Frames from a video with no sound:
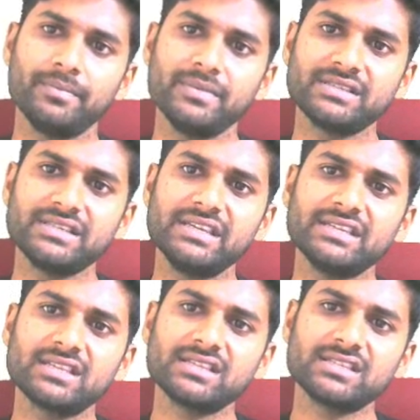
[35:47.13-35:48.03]
Means D
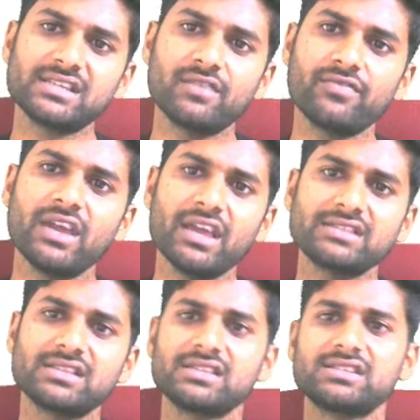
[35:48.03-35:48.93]
is the sister of A
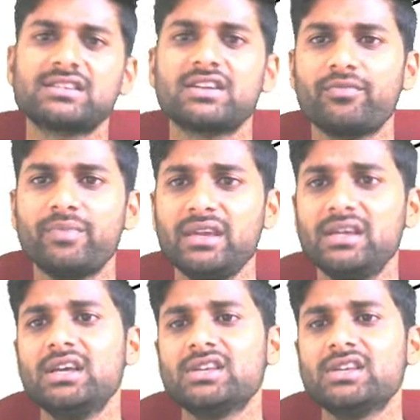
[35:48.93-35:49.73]
is the sister of B.